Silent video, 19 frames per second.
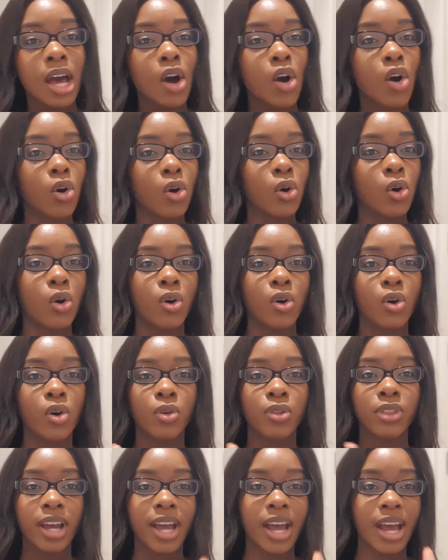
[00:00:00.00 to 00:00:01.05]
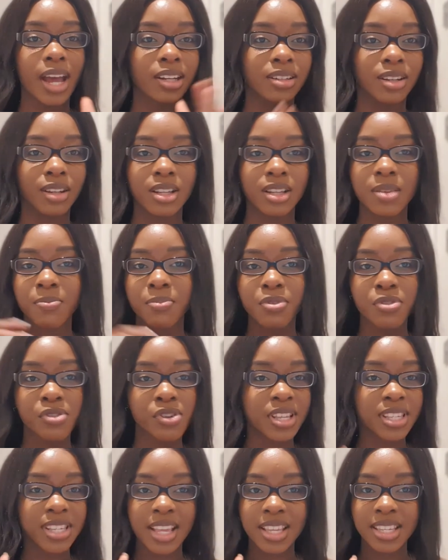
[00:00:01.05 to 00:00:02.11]
or the
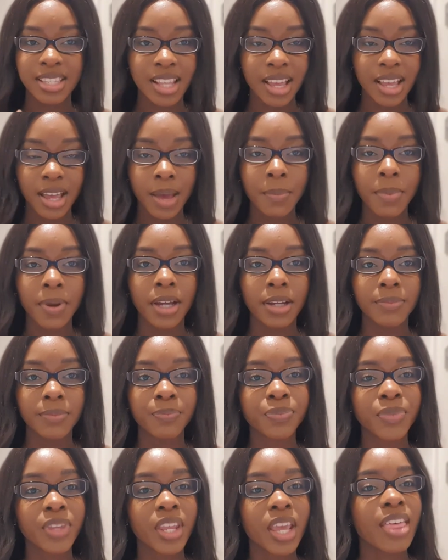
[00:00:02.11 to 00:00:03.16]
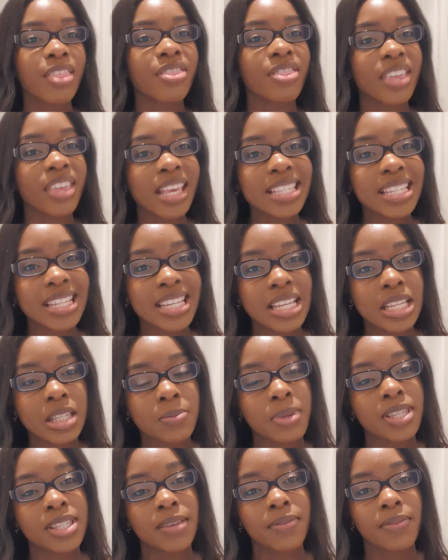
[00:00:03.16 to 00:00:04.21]
process there. But this is
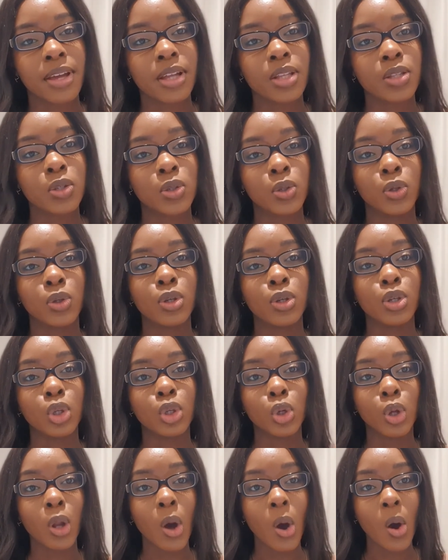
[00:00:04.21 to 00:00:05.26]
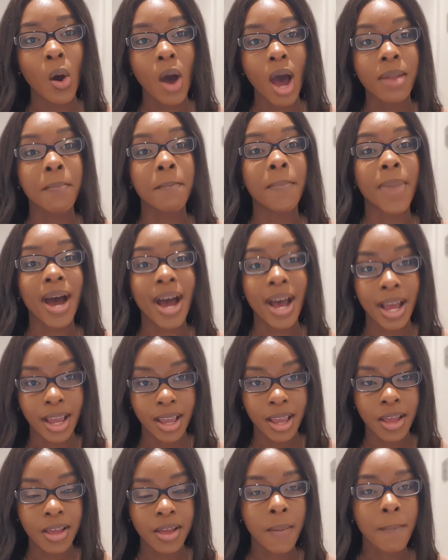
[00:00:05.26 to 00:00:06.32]
specific to ULAW and
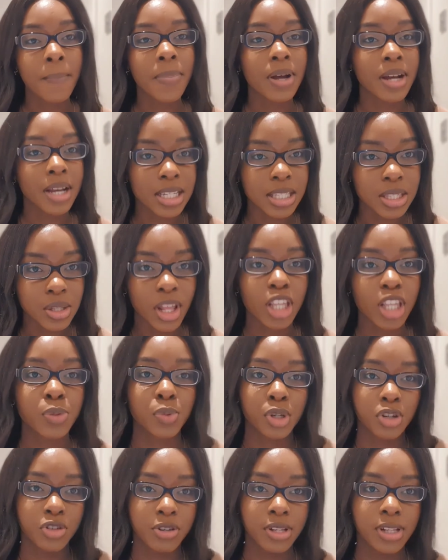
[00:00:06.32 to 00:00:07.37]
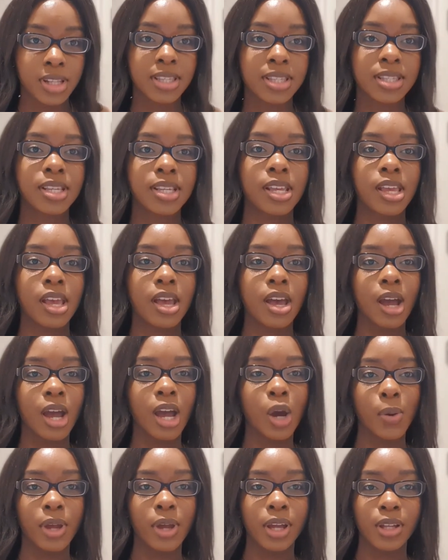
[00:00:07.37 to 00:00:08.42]
my personal experience
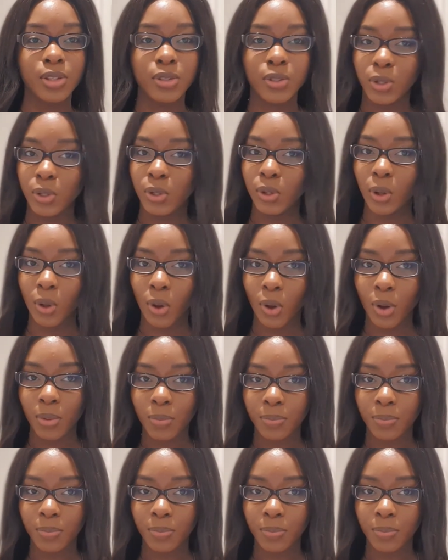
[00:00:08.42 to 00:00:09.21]
going to ULAW.